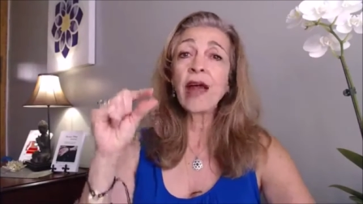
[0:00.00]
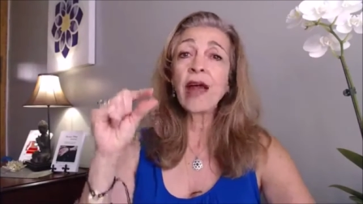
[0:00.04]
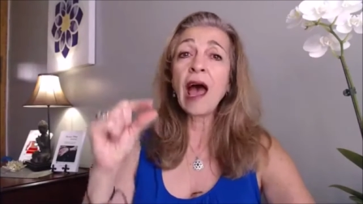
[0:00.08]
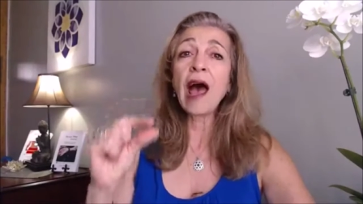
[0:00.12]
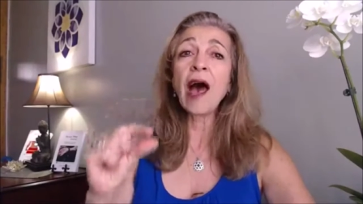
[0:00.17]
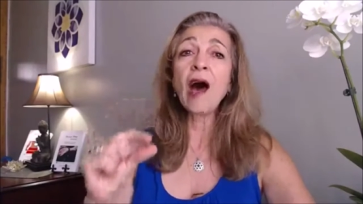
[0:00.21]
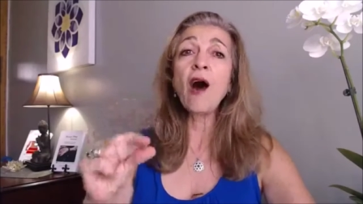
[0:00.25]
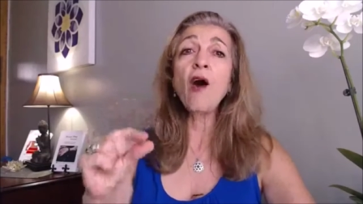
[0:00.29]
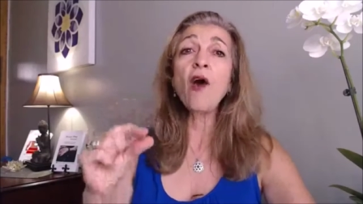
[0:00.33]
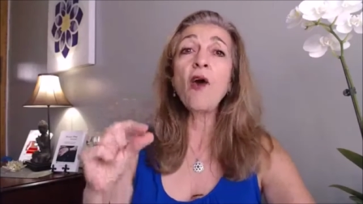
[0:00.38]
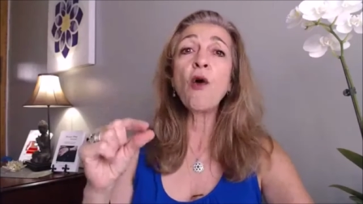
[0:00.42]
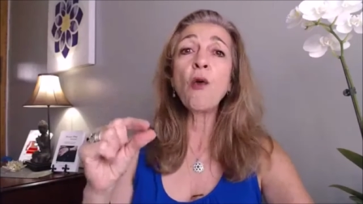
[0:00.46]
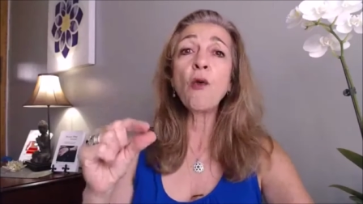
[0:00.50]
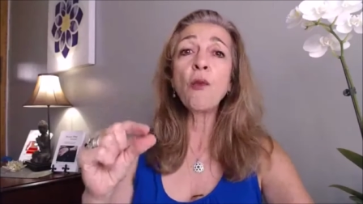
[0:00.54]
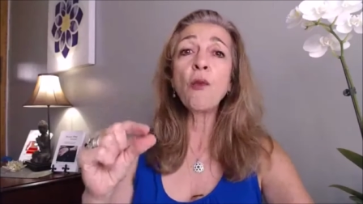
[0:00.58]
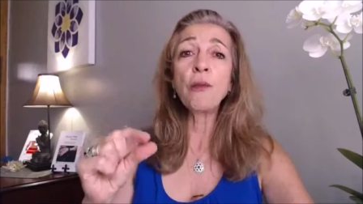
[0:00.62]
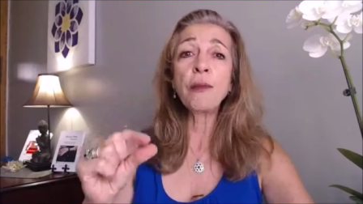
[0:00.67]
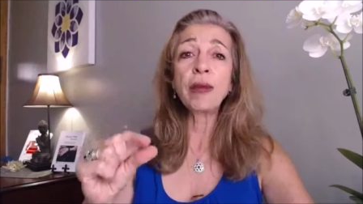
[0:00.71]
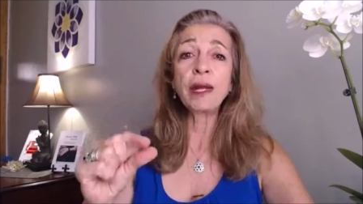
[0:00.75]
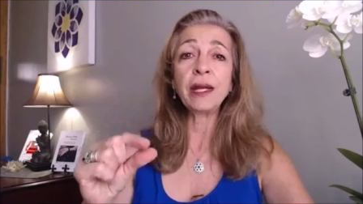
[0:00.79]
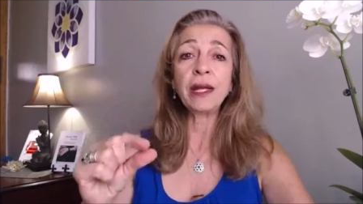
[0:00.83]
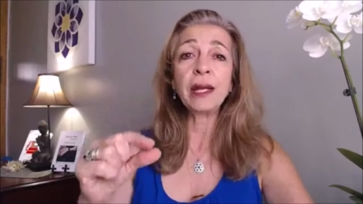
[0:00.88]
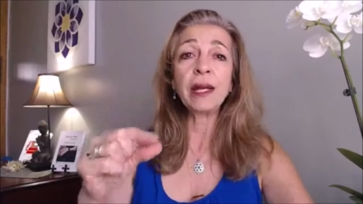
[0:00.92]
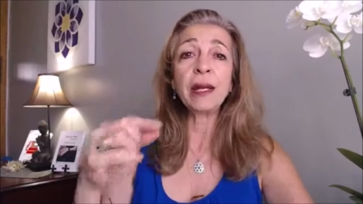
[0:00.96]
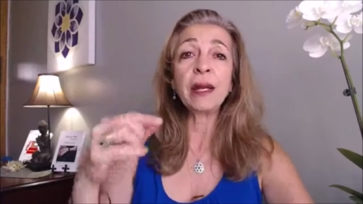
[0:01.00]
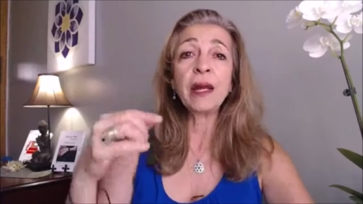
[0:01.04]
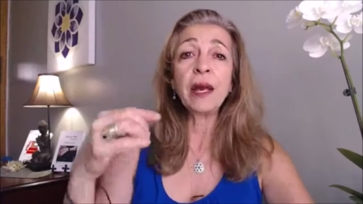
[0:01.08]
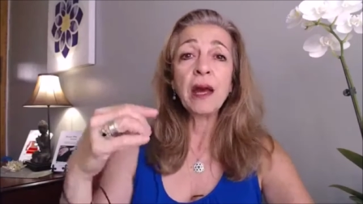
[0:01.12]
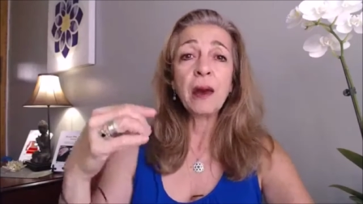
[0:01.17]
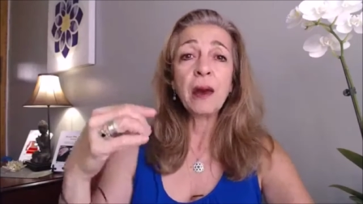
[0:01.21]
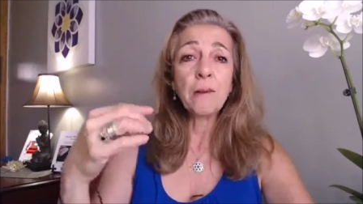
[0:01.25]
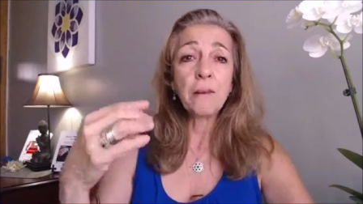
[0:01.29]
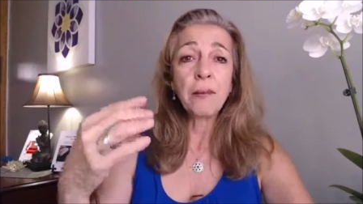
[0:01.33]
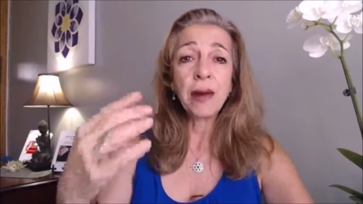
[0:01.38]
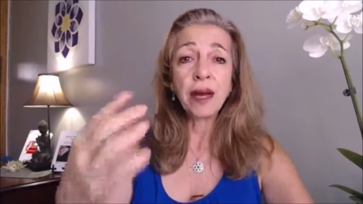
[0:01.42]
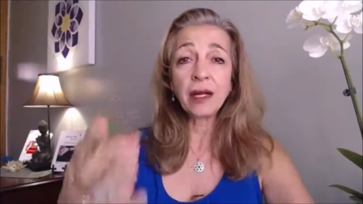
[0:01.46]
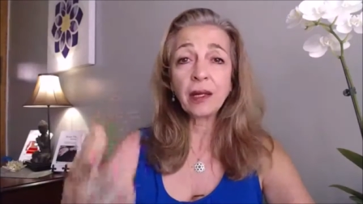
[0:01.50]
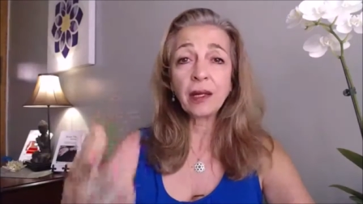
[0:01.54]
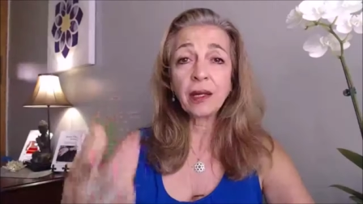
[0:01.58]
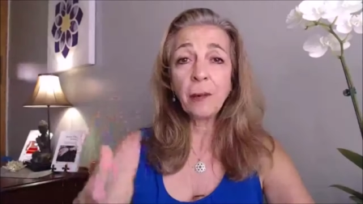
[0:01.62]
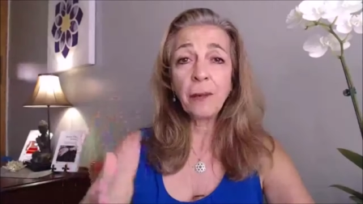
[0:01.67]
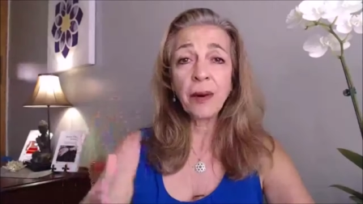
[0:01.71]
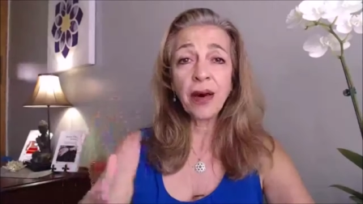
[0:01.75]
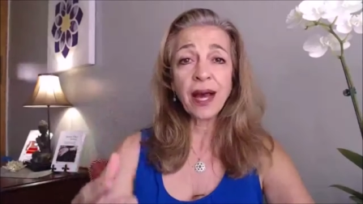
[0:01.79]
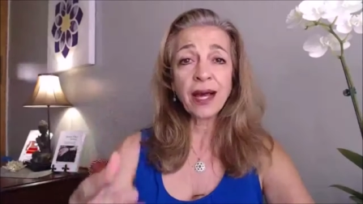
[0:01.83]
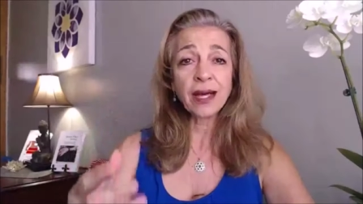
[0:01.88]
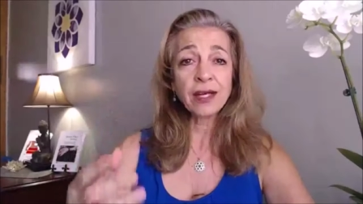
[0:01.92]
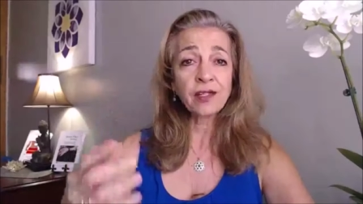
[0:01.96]
how many
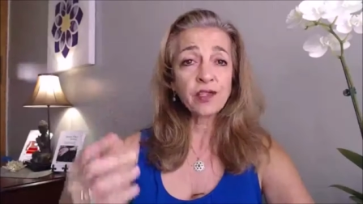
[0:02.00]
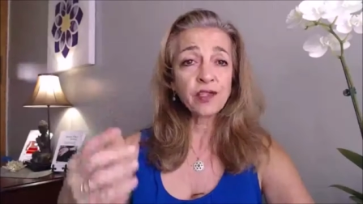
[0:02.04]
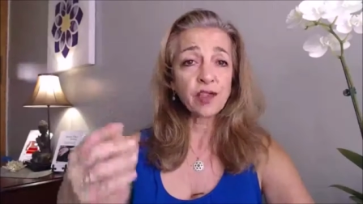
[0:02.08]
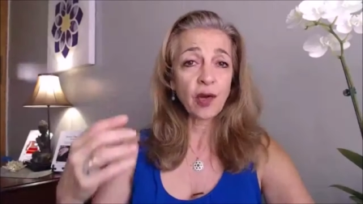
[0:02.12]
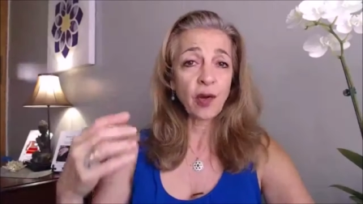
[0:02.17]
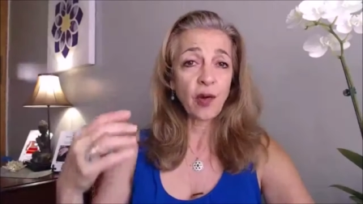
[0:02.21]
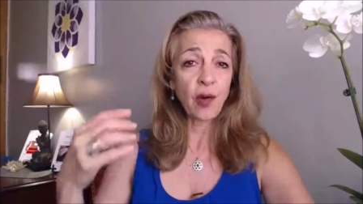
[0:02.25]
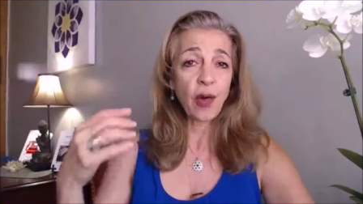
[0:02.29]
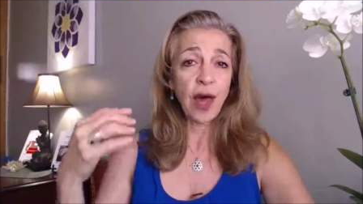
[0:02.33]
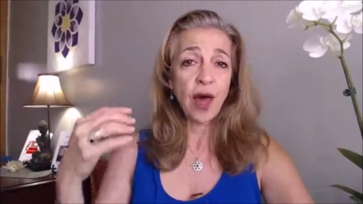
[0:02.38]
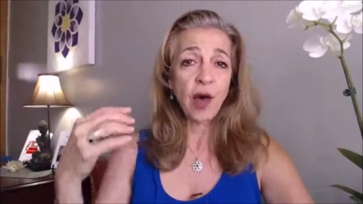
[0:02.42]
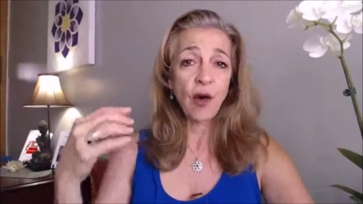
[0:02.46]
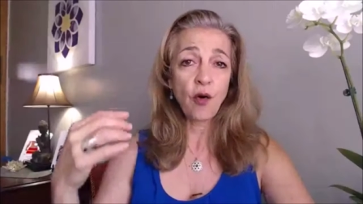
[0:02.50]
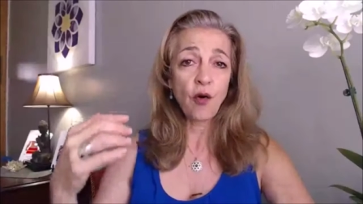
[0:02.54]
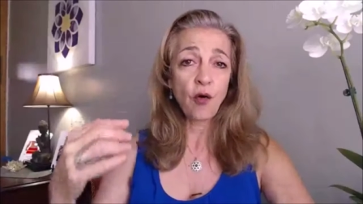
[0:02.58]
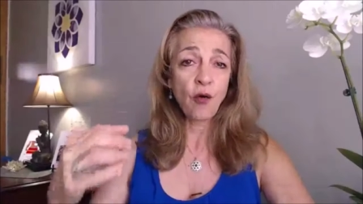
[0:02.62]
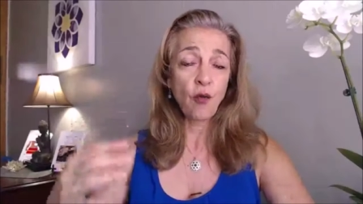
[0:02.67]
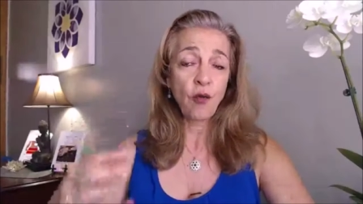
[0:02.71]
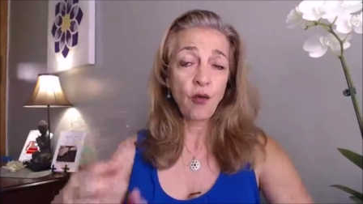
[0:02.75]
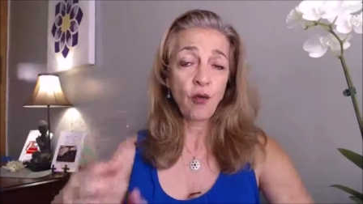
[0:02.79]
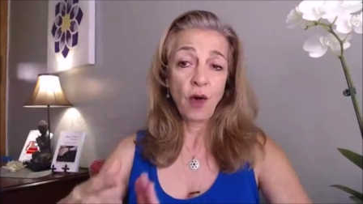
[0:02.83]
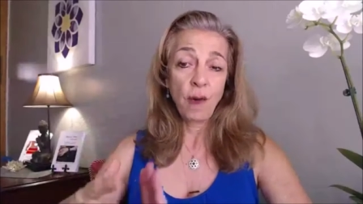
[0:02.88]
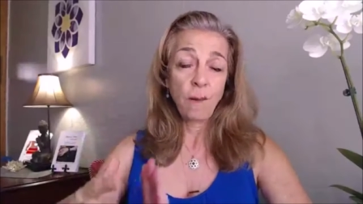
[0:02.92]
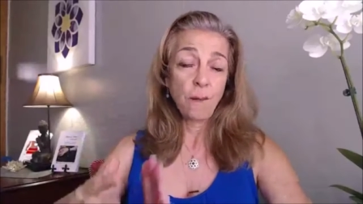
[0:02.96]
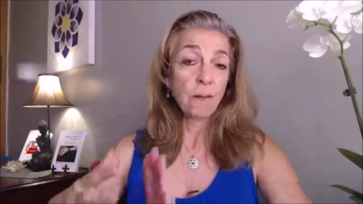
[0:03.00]
megabytes or how